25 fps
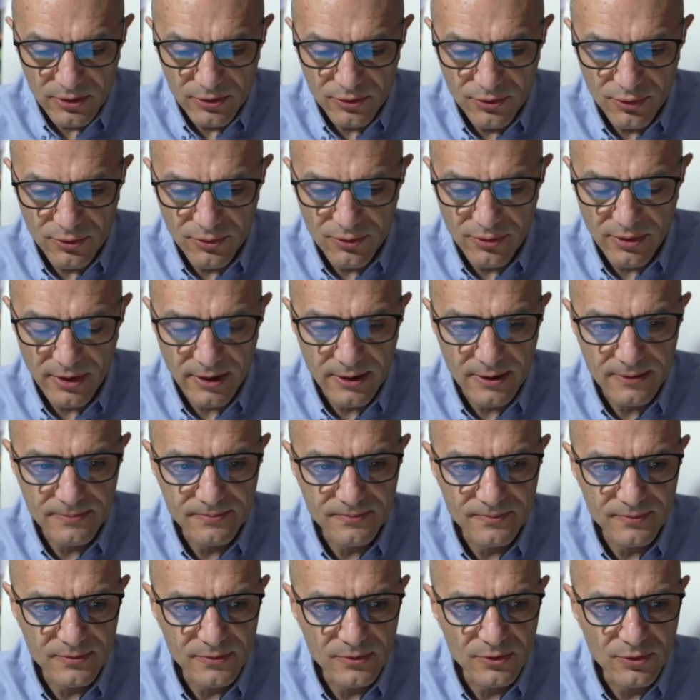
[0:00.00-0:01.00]

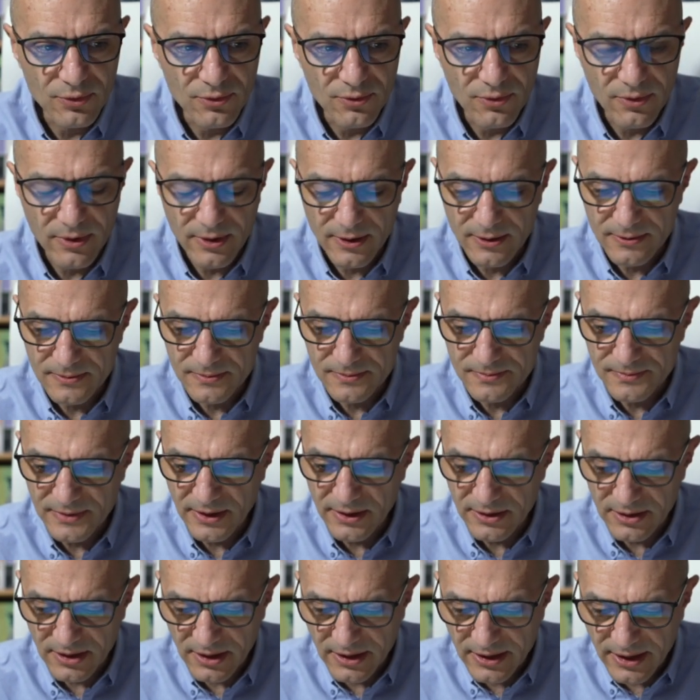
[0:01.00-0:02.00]
to
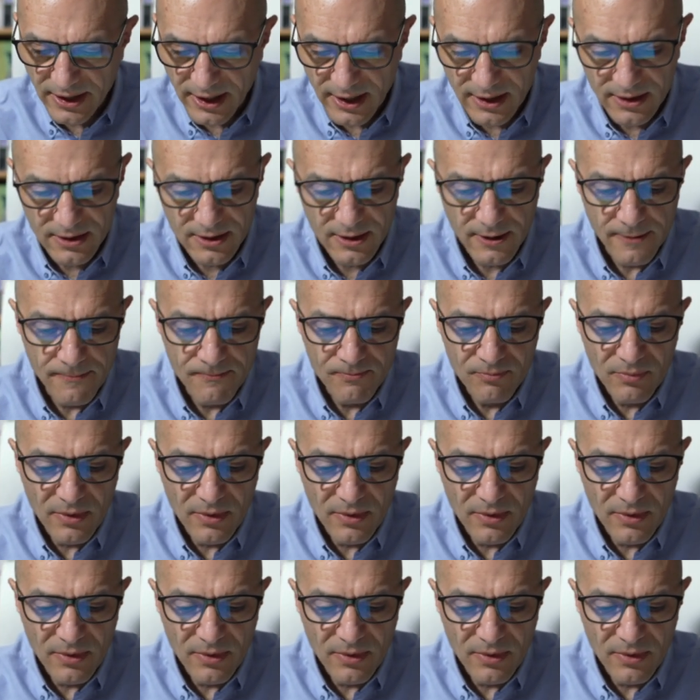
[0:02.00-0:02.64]
indicate.